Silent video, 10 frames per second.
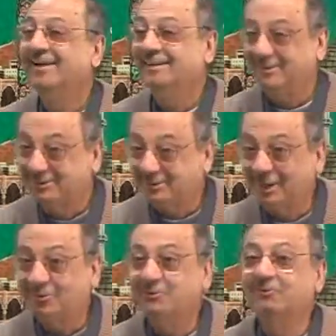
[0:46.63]
This is
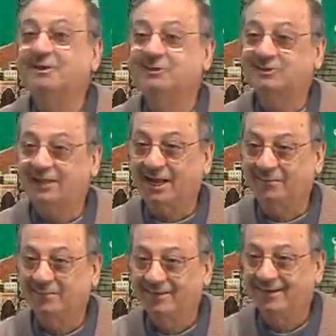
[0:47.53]
how you will describe.
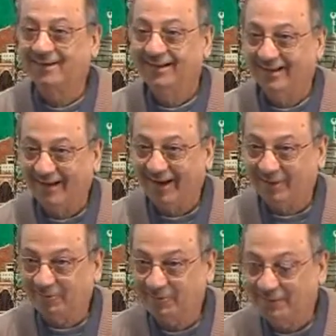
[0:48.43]
Are
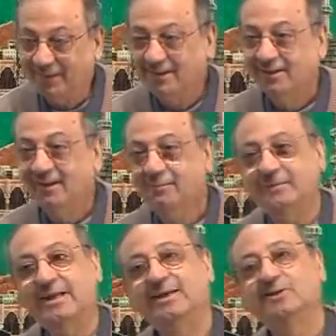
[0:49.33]
you with me? But
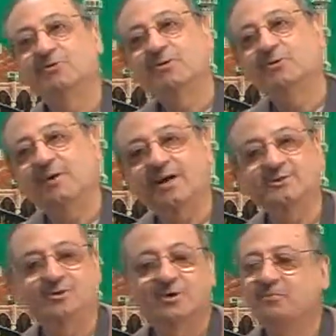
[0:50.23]
that is when you write
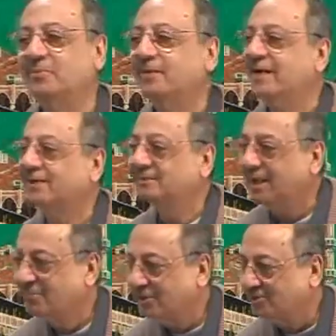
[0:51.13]
your BA
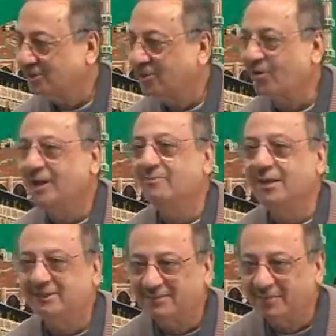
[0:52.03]
examination or MA
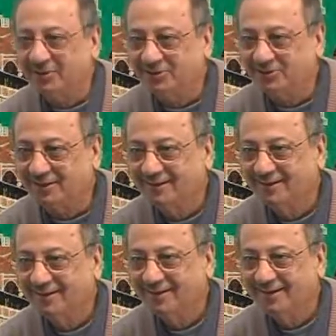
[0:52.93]
examination.
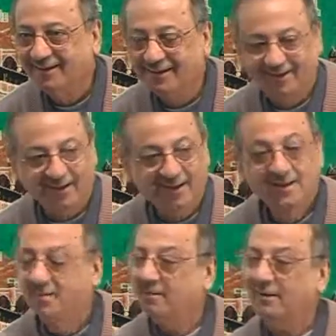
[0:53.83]
Okay?
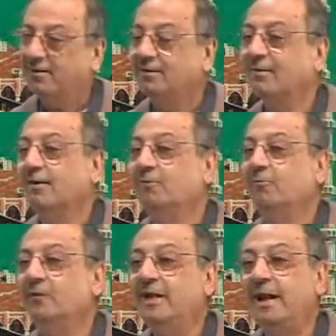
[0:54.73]
But
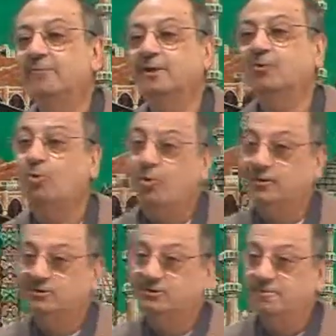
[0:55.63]
we have the
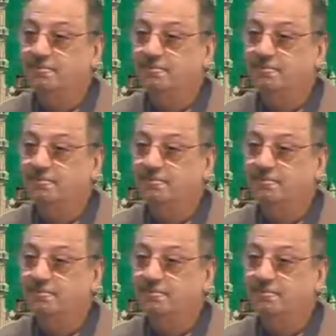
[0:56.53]
tools.